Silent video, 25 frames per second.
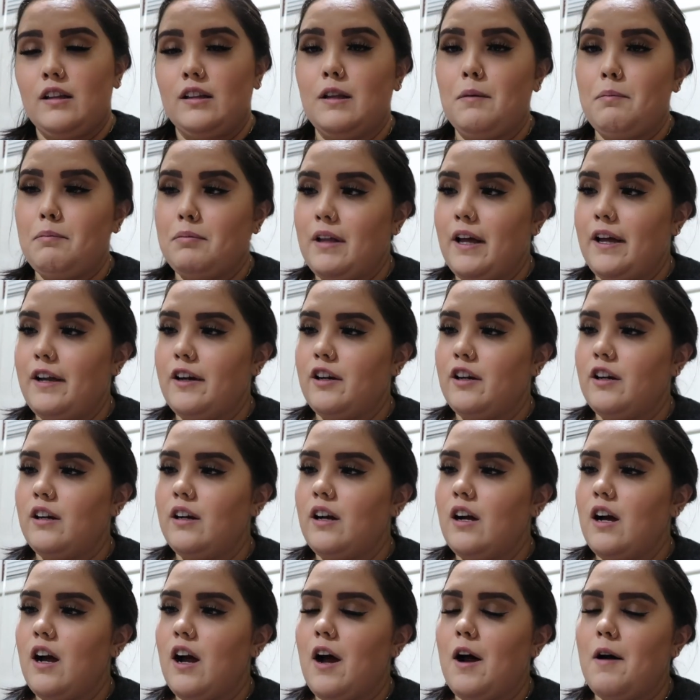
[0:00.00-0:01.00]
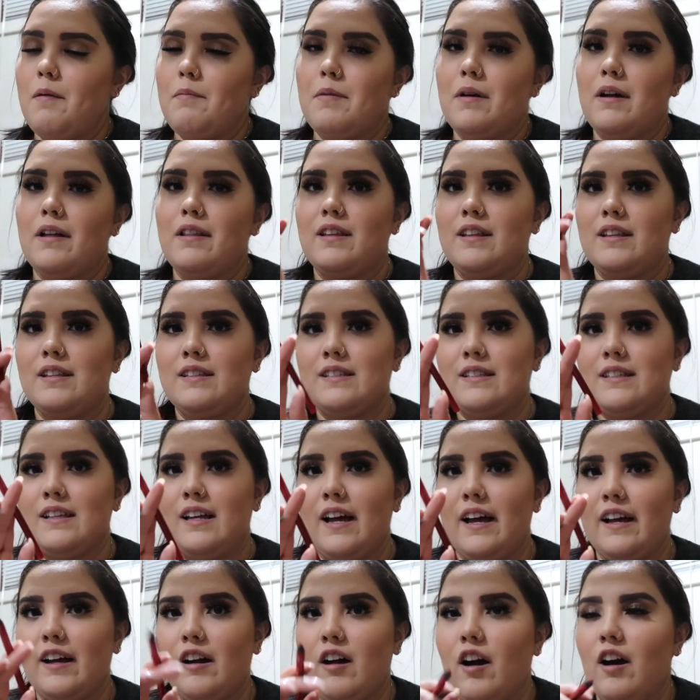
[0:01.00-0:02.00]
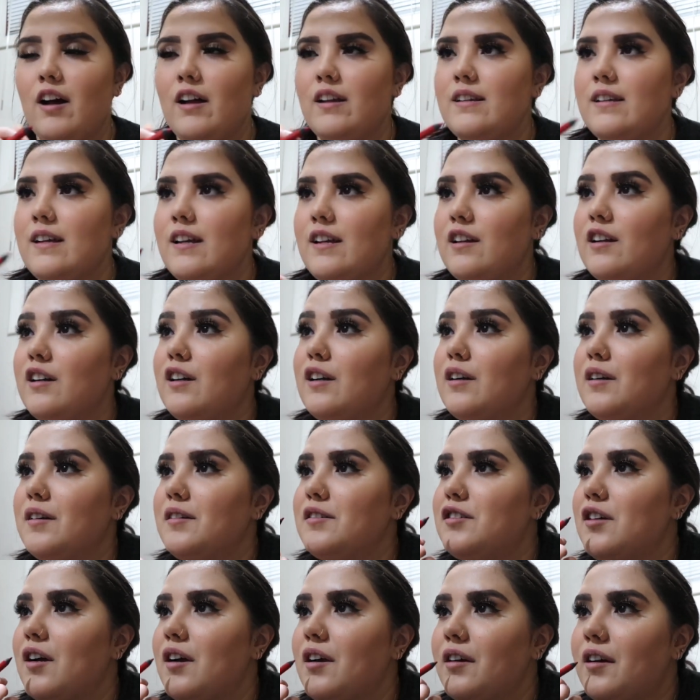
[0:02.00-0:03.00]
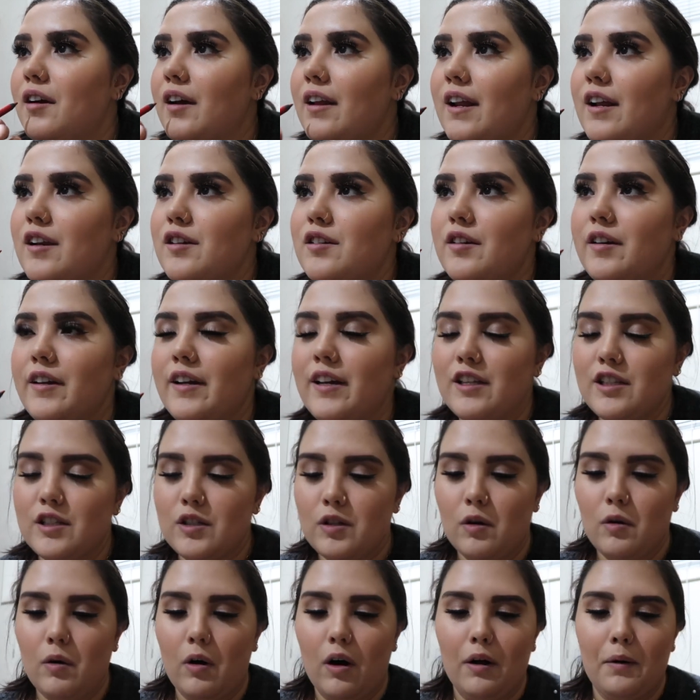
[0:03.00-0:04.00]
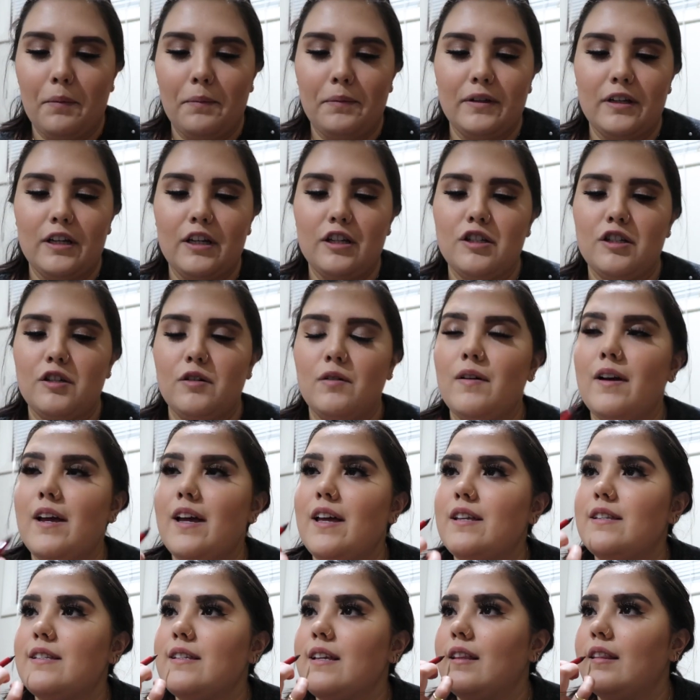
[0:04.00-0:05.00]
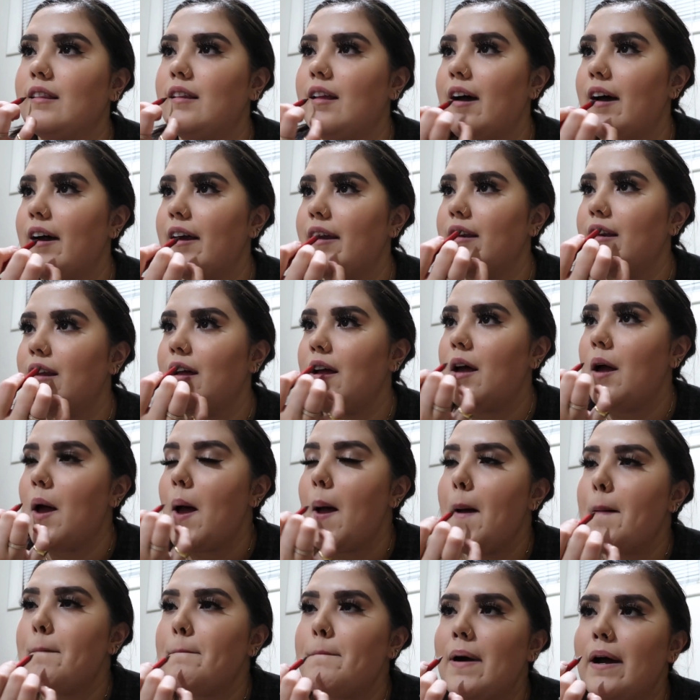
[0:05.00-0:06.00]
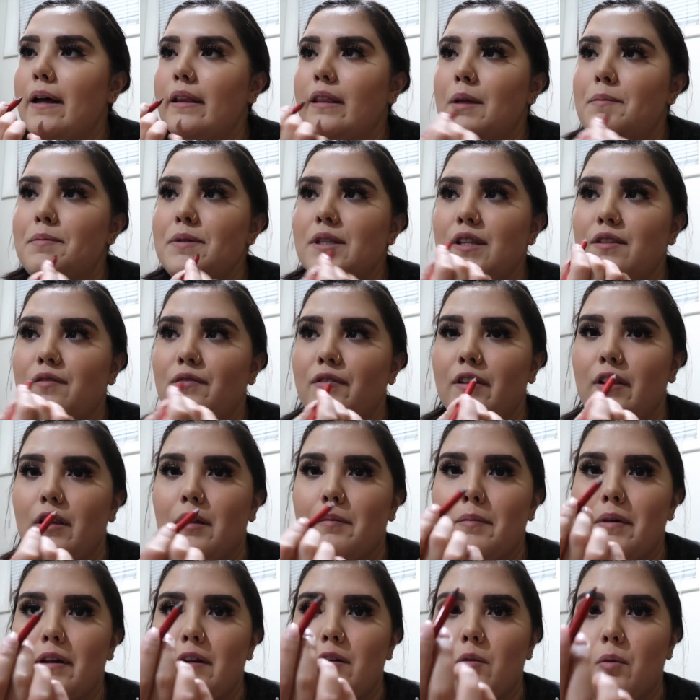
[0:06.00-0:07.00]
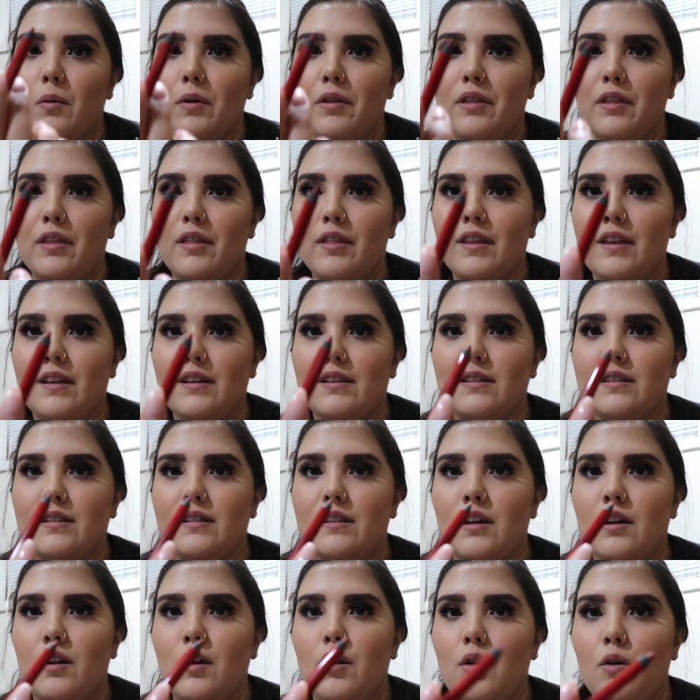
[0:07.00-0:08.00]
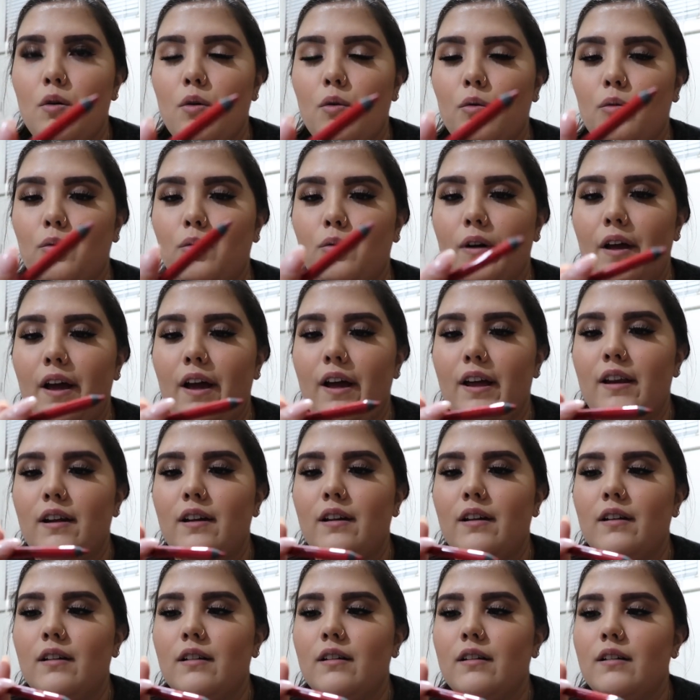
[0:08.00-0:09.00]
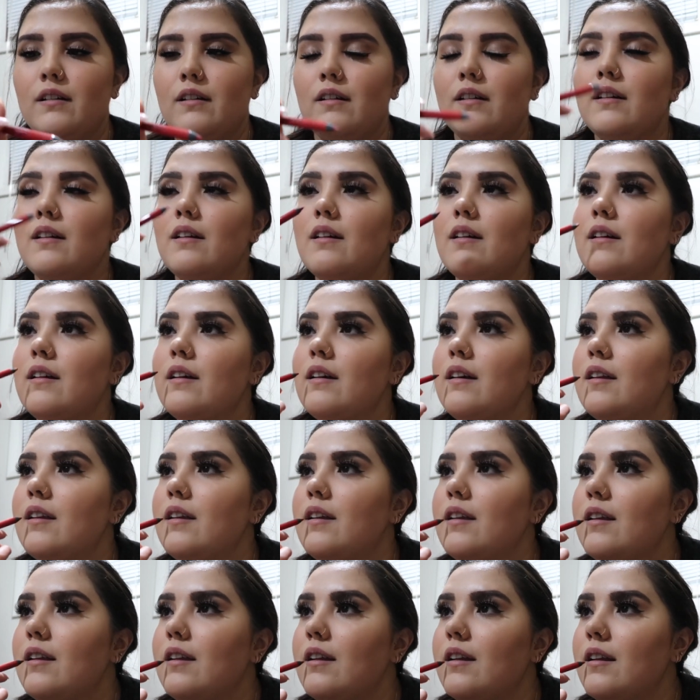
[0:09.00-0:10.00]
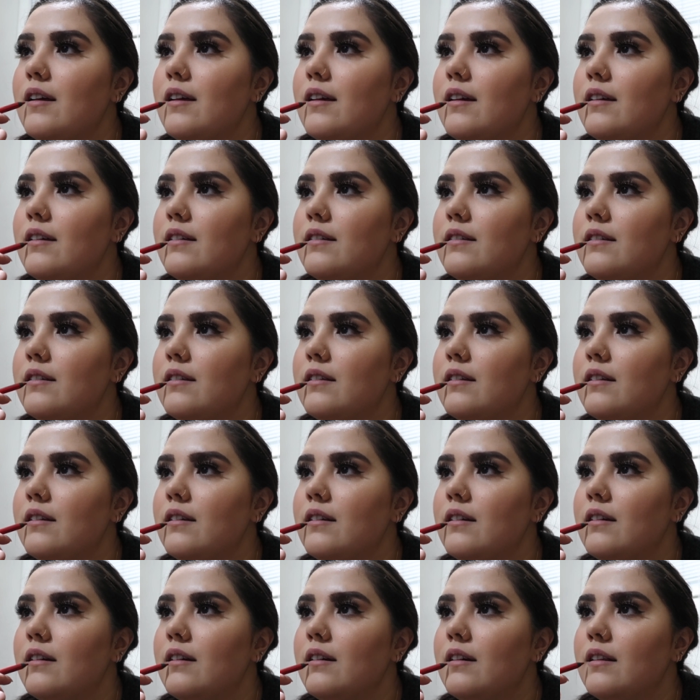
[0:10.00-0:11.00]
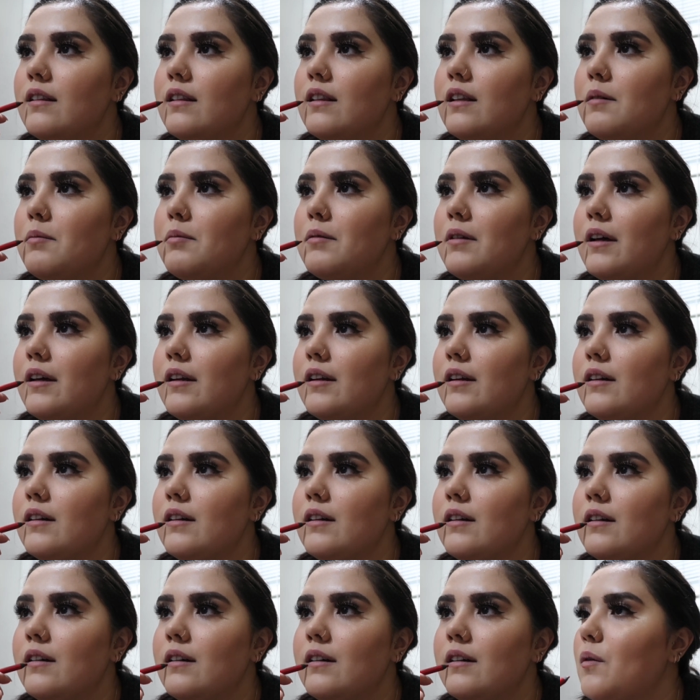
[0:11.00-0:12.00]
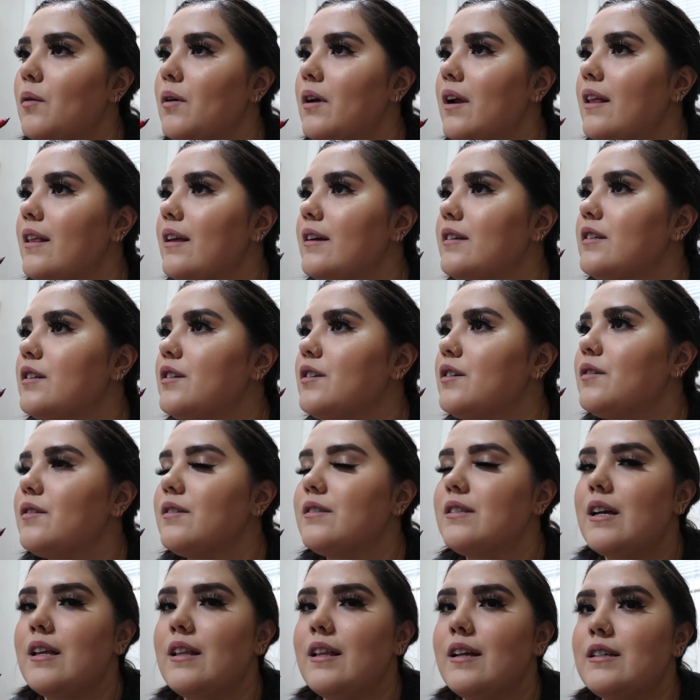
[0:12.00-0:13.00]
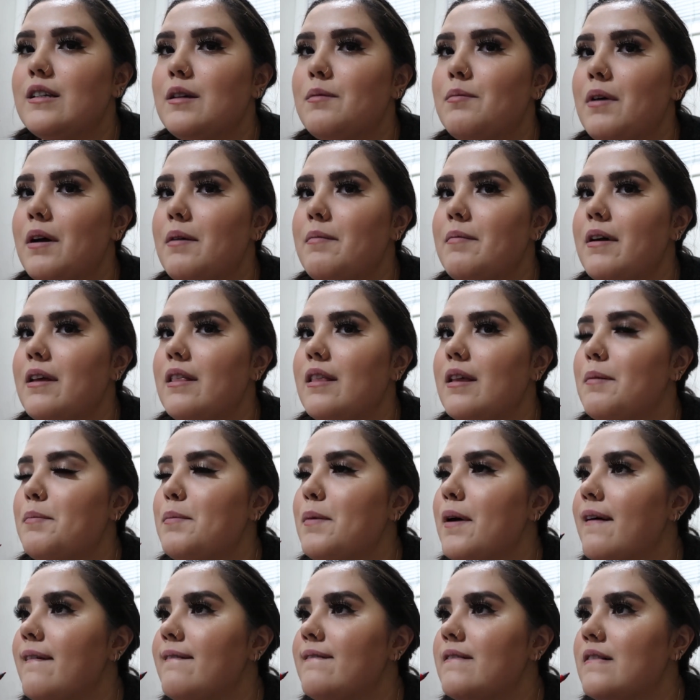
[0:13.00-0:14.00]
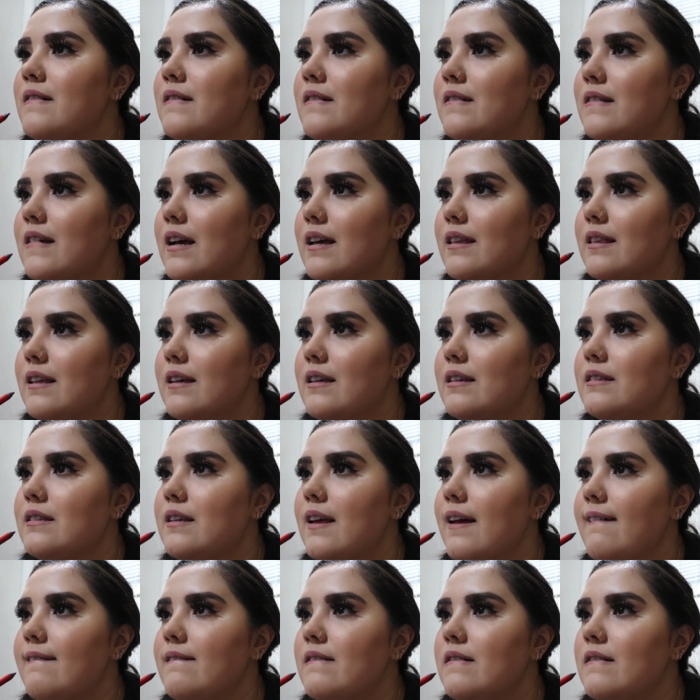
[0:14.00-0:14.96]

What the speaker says: Lip Liner. This I got, or John got at Target. So all I'm gonna do is line my lips and fill them in with this red, nice lip liner. So what I like to do is I like to bite my lip like this,